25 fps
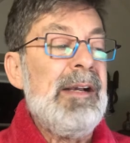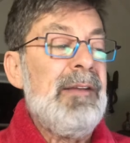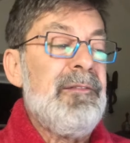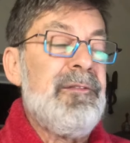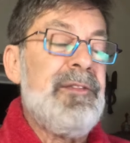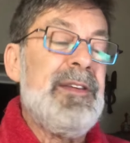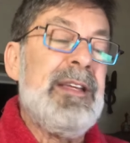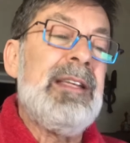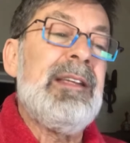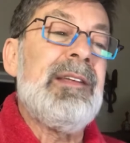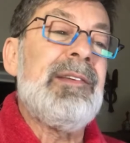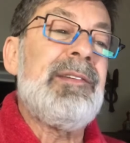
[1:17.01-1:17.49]

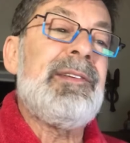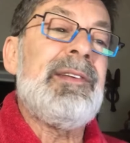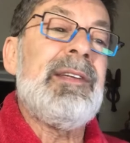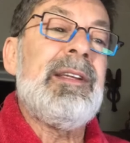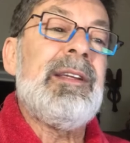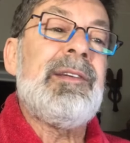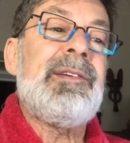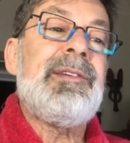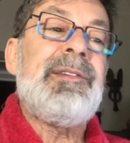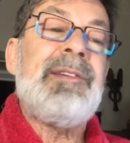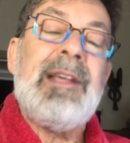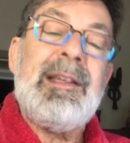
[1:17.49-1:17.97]
Venus in
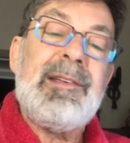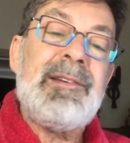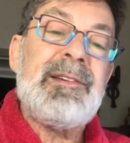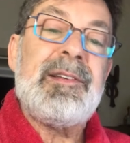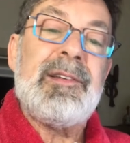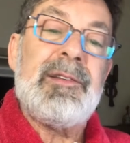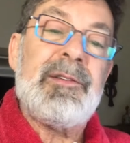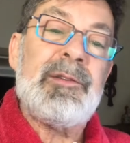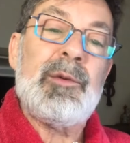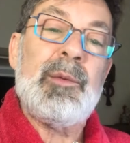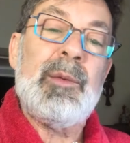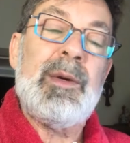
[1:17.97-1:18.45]
a
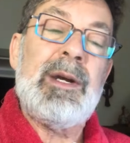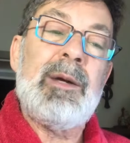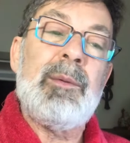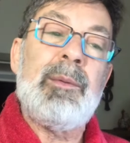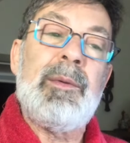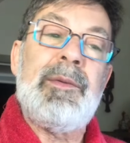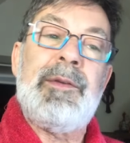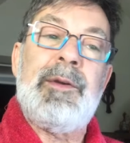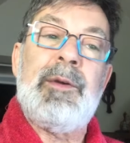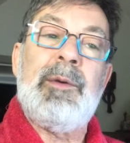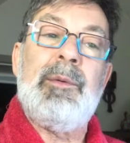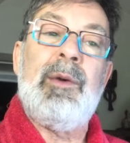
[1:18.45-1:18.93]
sesca square
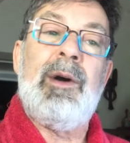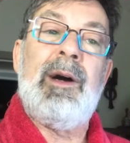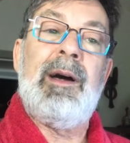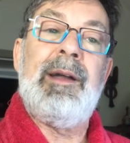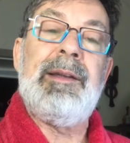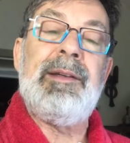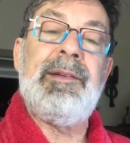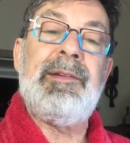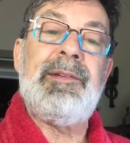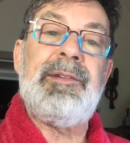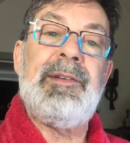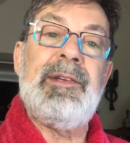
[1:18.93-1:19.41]
with
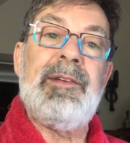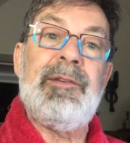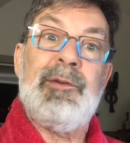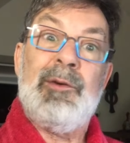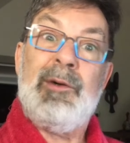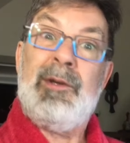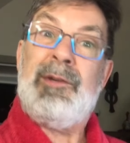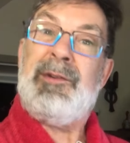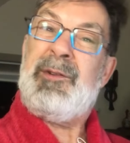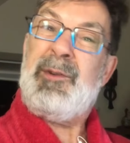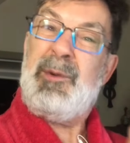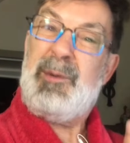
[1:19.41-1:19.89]
Uranus is
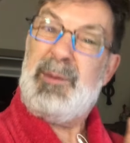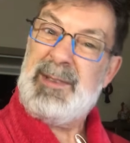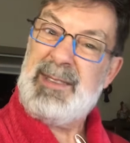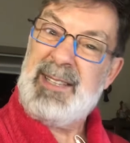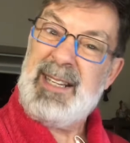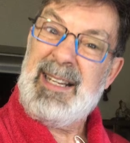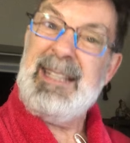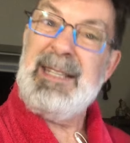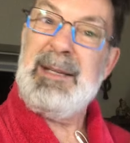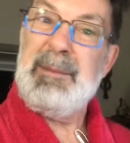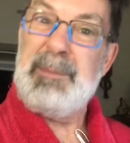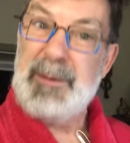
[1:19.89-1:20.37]
also a
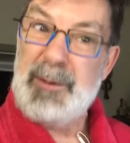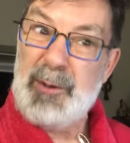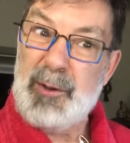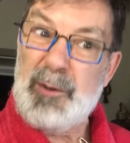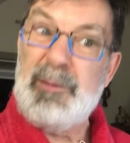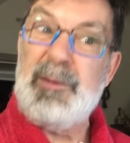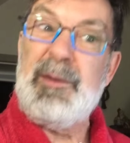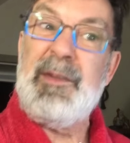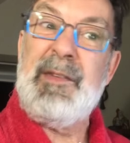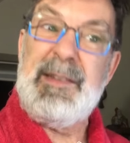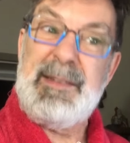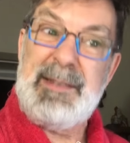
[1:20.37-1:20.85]
tiny bit
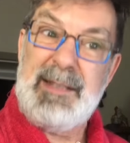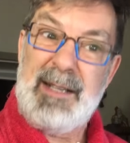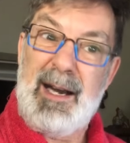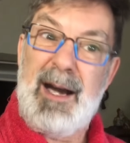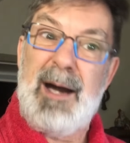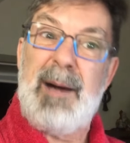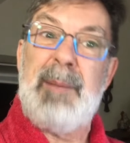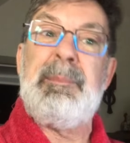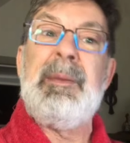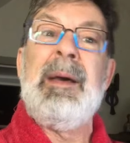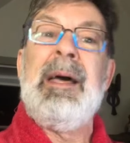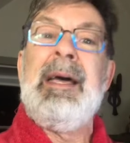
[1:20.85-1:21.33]
over the
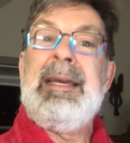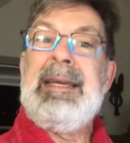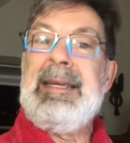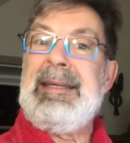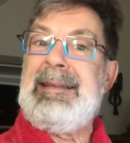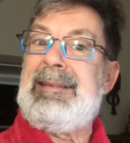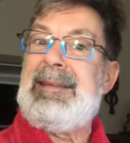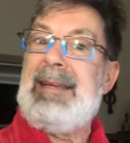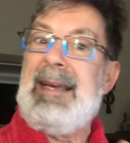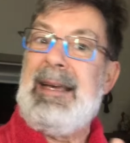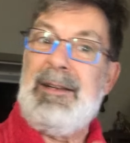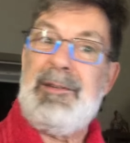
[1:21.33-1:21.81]
top.
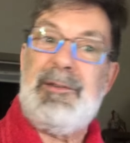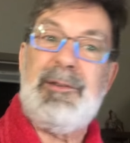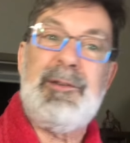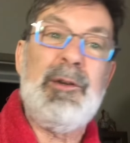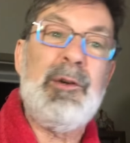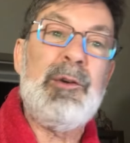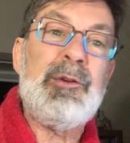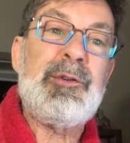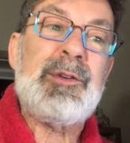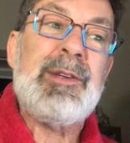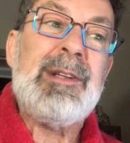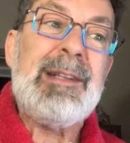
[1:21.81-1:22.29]
Intense
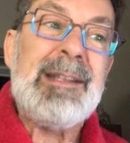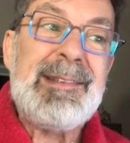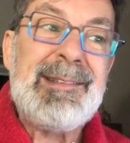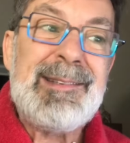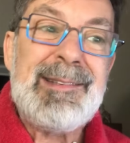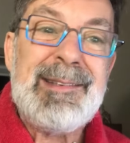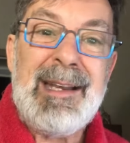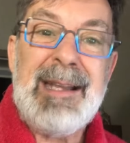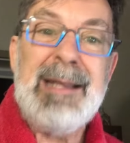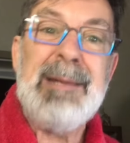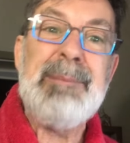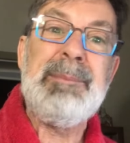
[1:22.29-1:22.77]
social
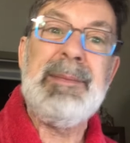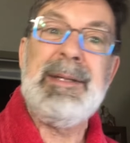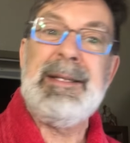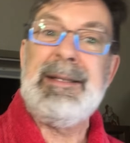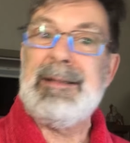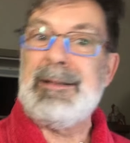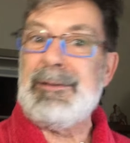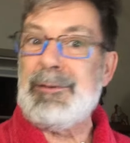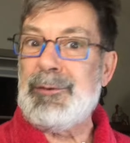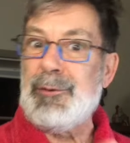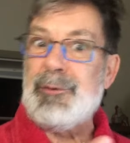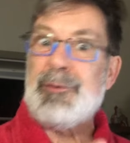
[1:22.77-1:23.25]
excitement,
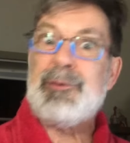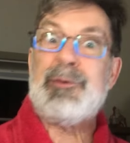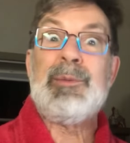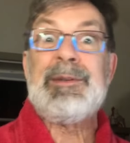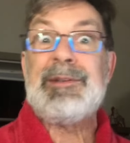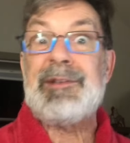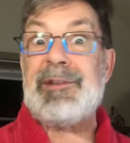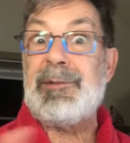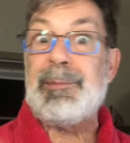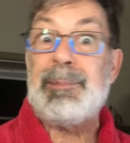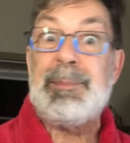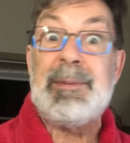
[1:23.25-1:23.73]
unusual
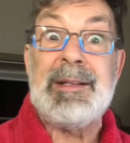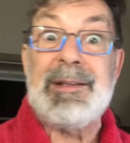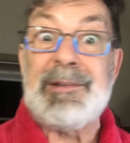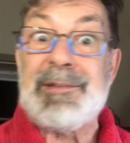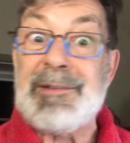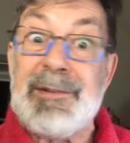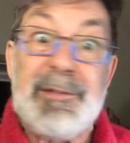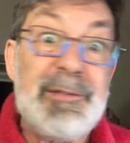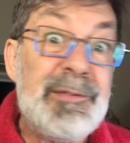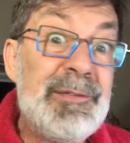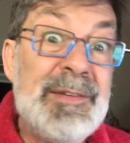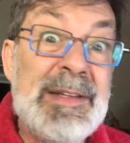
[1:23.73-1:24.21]

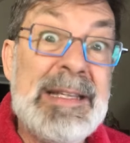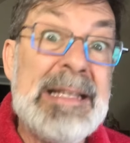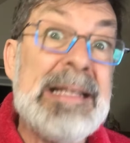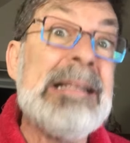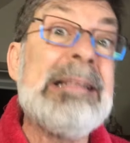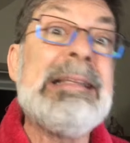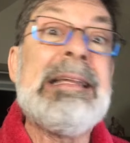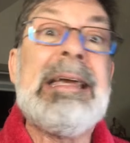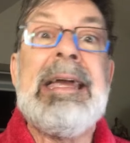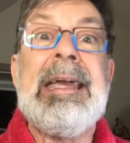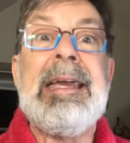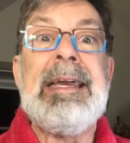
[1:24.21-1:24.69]
displays of
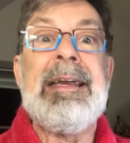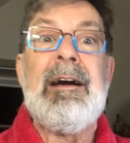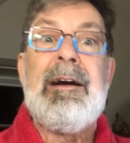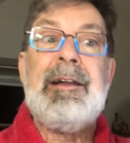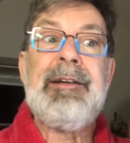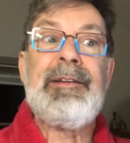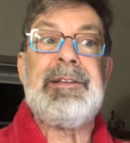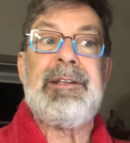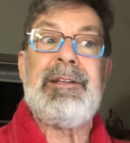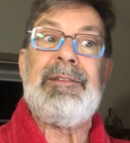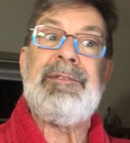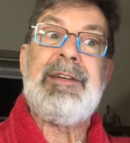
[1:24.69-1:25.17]
feeling,
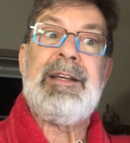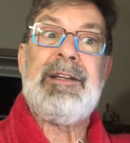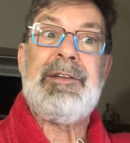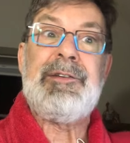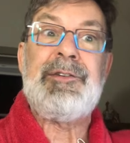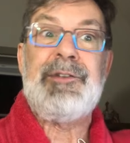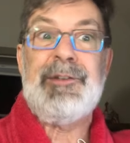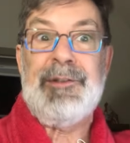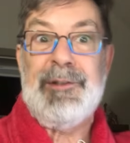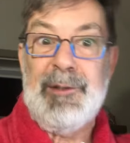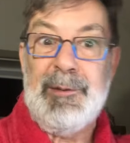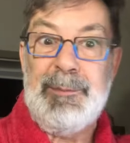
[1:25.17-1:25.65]

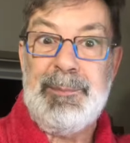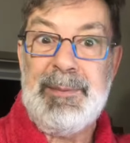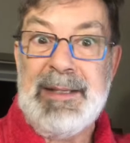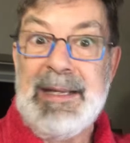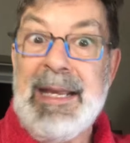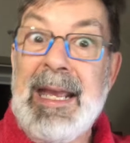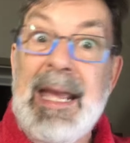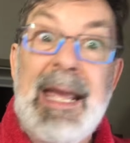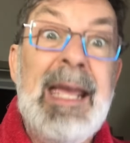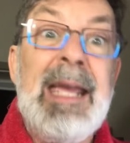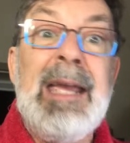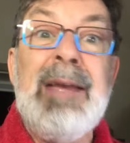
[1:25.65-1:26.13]
unconventional
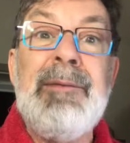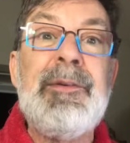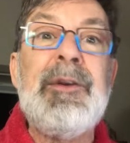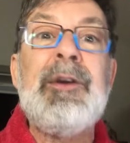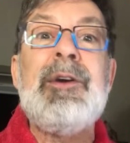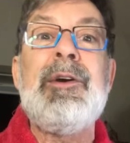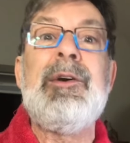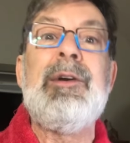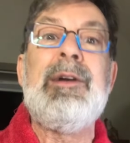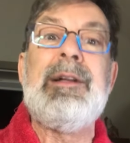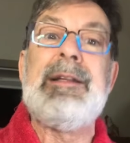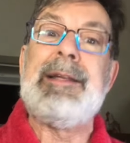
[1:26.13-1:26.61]

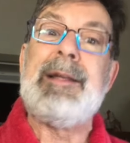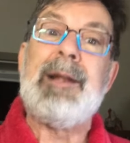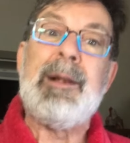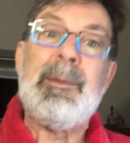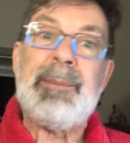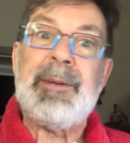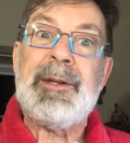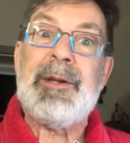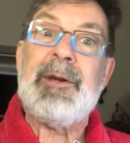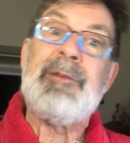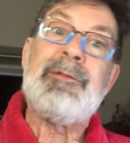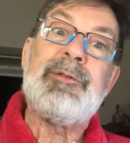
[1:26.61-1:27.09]
behavior, a little
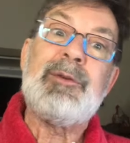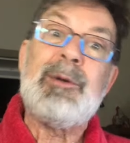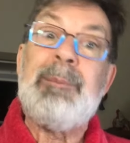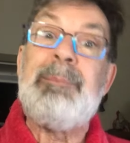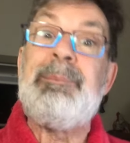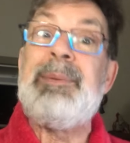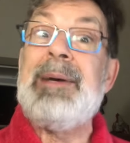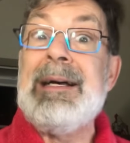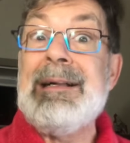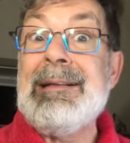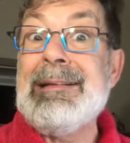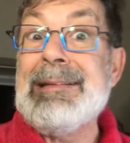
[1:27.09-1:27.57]
bit of
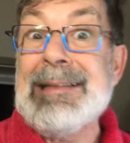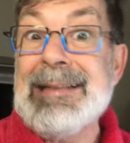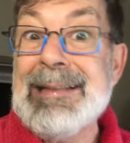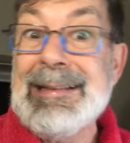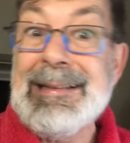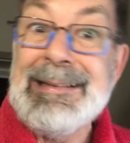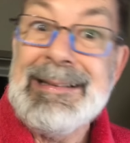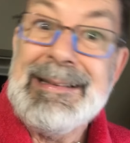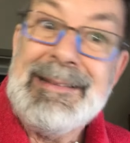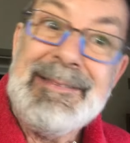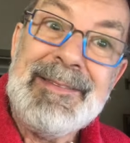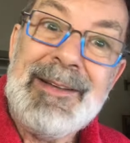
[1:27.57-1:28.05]

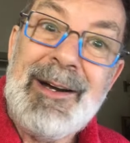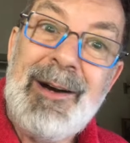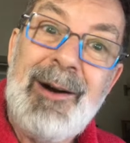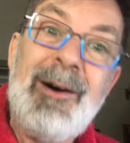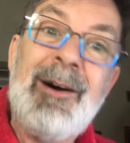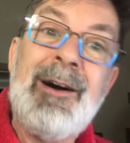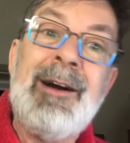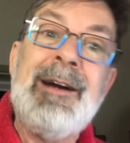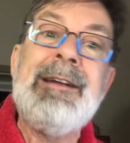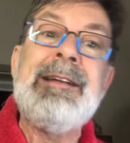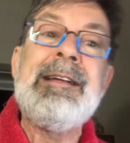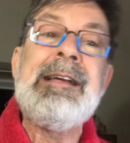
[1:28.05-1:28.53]
rebellion in the
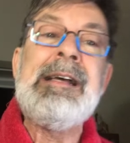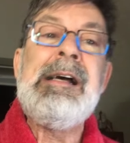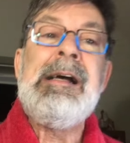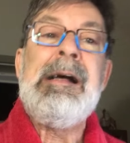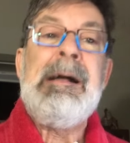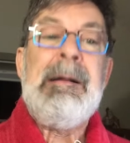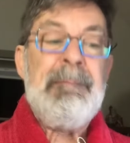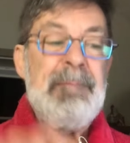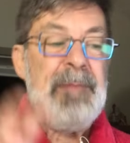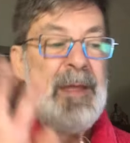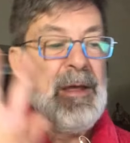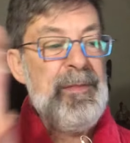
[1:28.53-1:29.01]
heart.
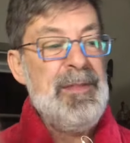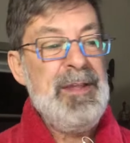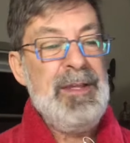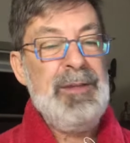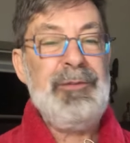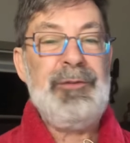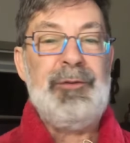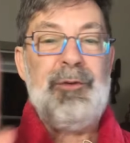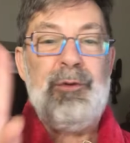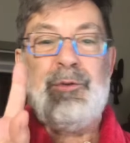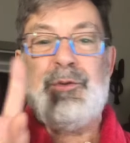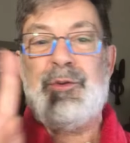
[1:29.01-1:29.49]
Now,
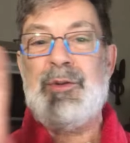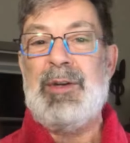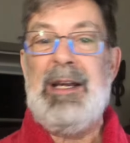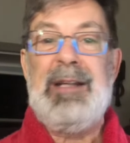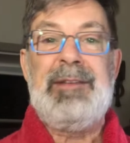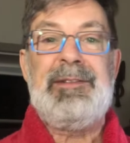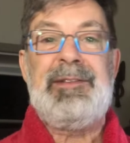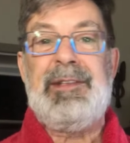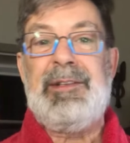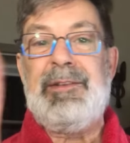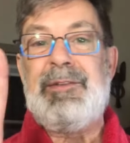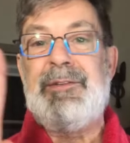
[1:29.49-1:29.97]
these two trans
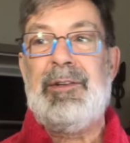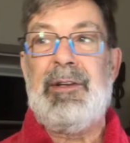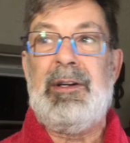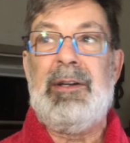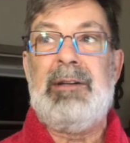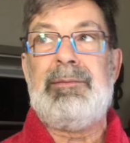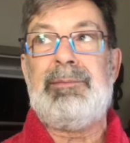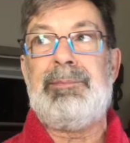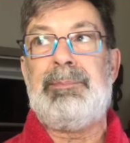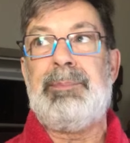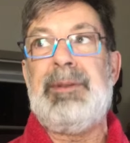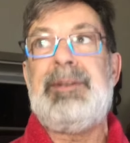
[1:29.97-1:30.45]
transits
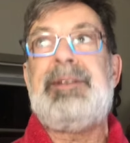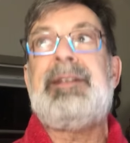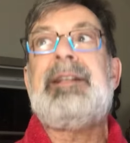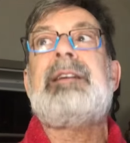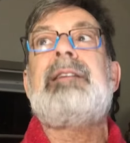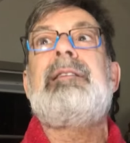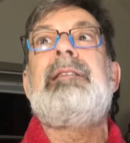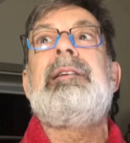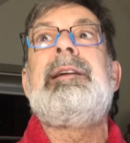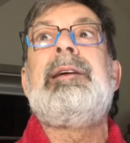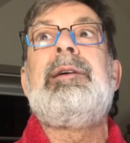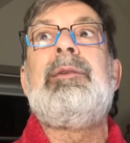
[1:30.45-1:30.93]
aren't
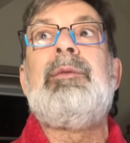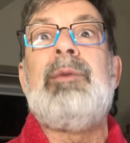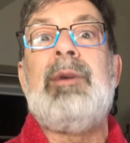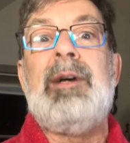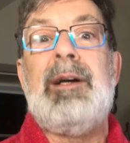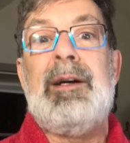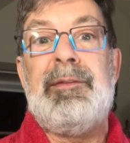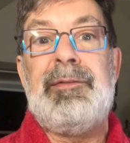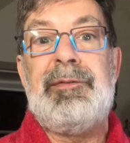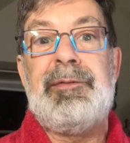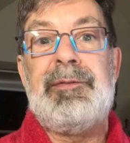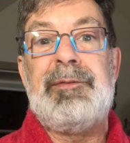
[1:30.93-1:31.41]
particularly
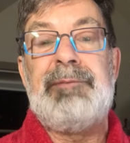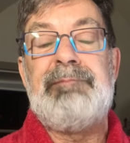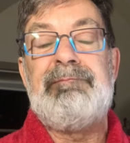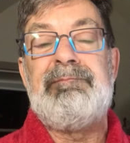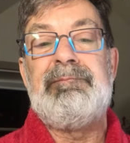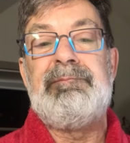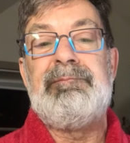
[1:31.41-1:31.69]
rough